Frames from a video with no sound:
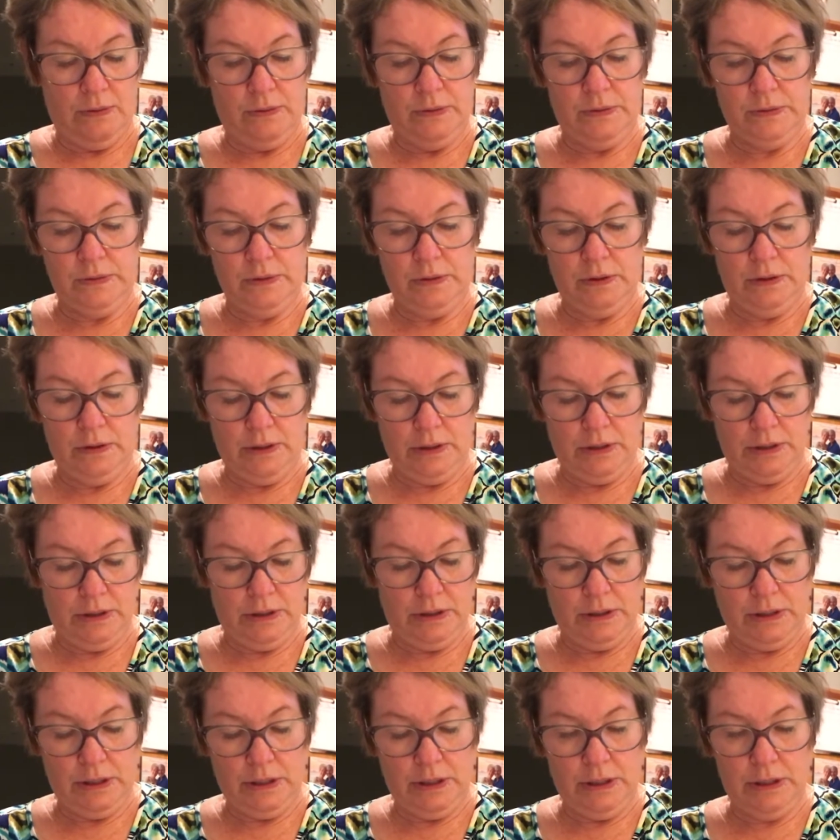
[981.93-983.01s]
That wasn't
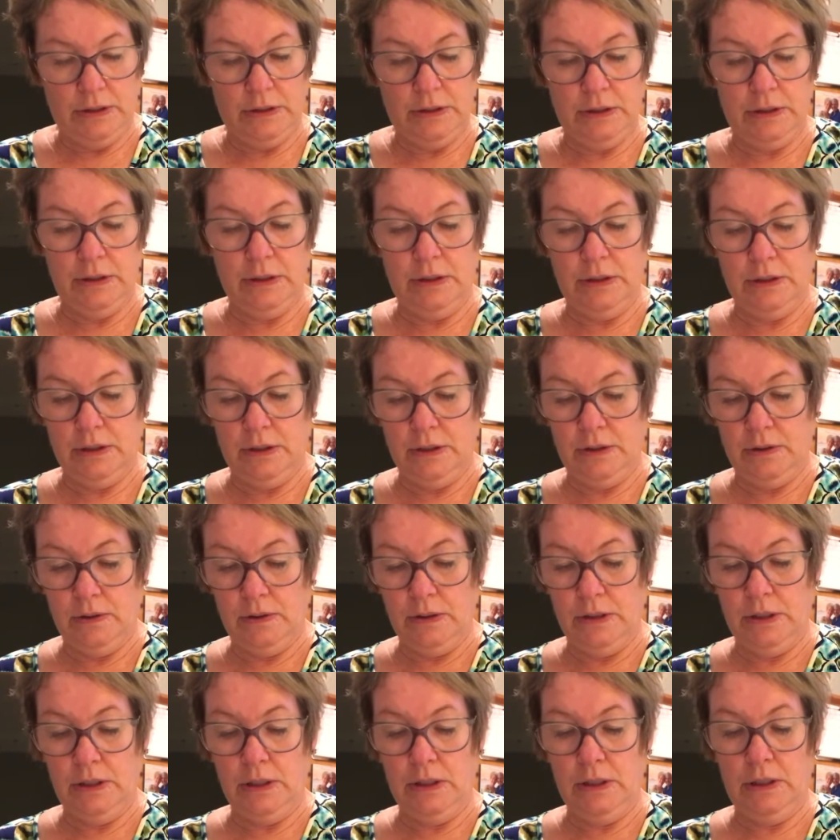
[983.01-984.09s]
like that.
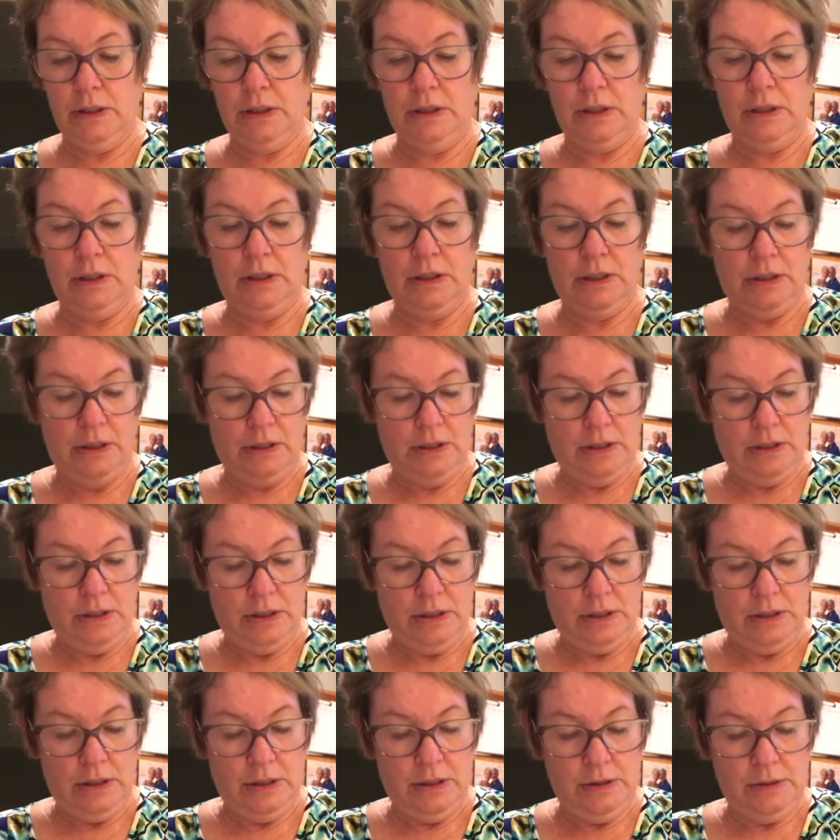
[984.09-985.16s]
Okay.
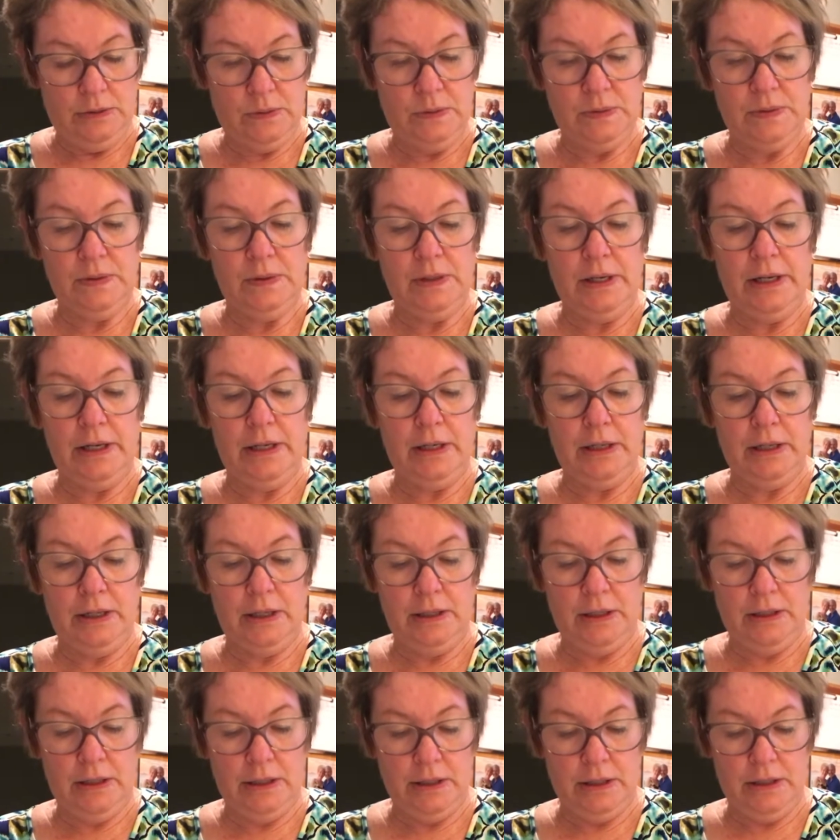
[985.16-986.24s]
This was
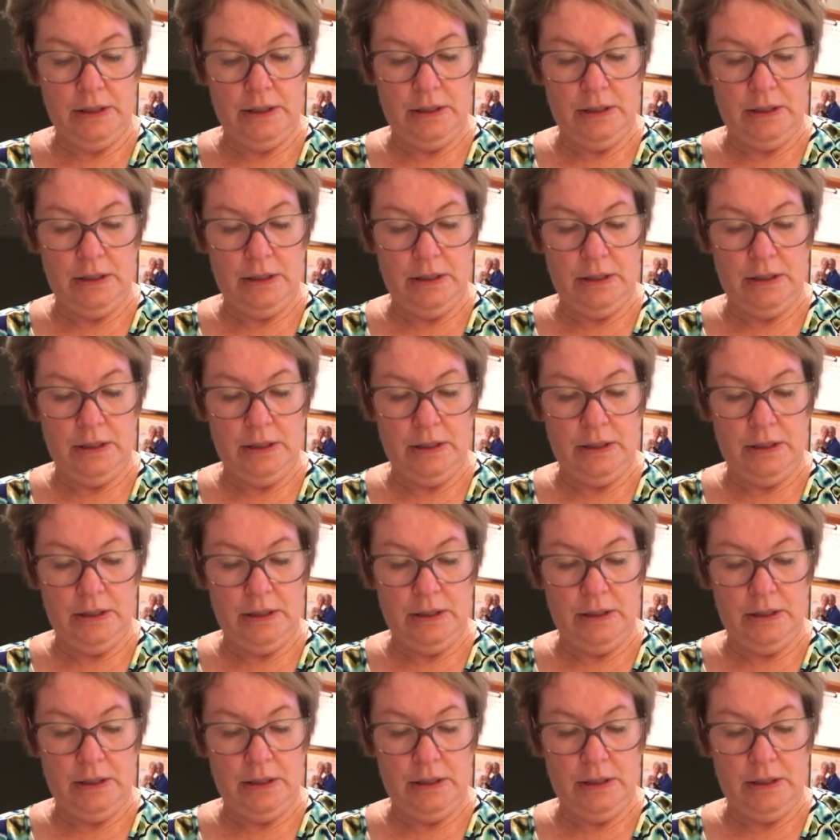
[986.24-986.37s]
like